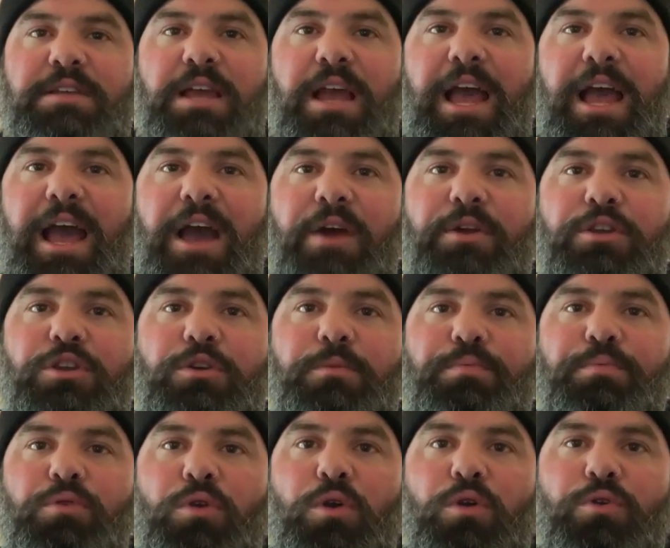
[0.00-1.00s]
how do you
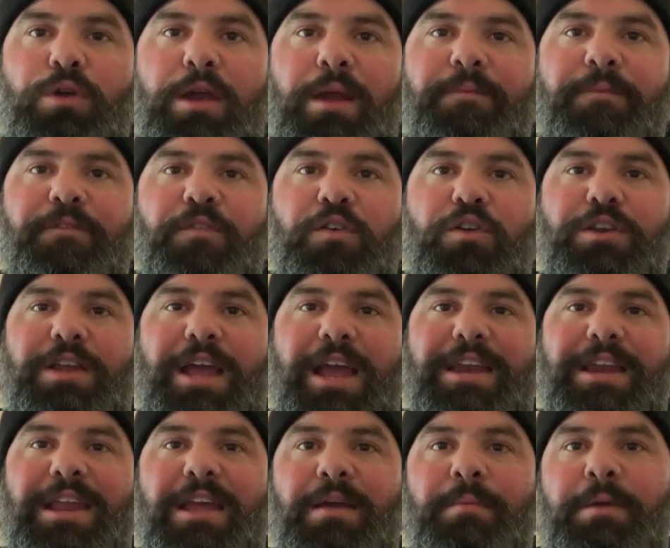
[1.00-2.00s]
program for
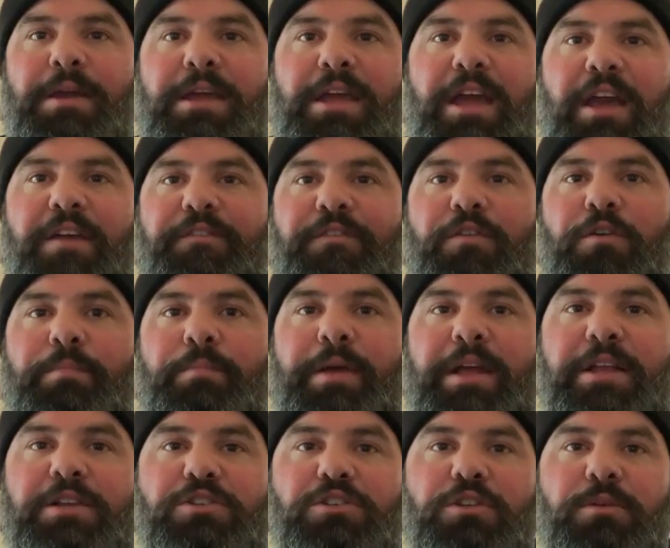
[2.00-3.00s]
dynamic effort
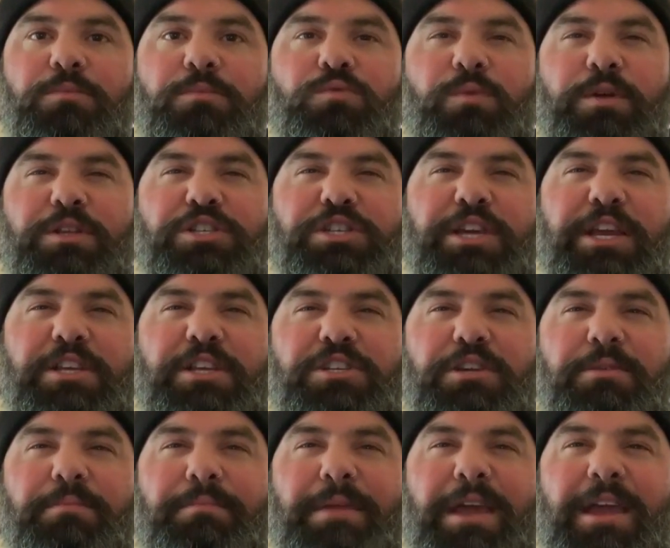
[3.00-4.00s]
pendulums when
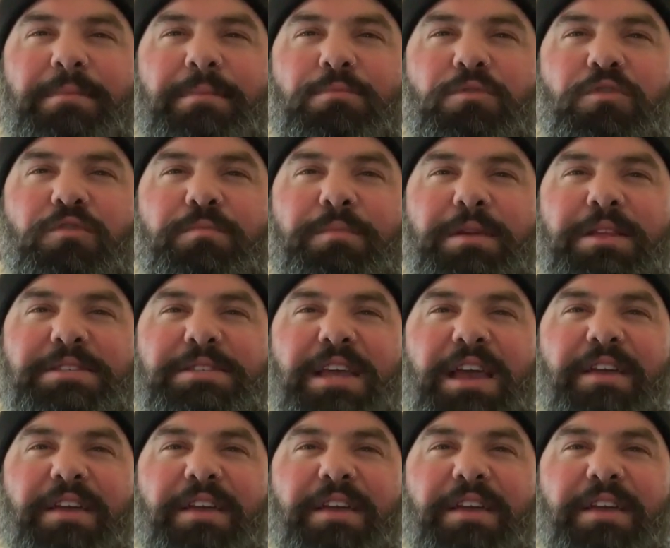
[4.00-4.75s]
changing main movements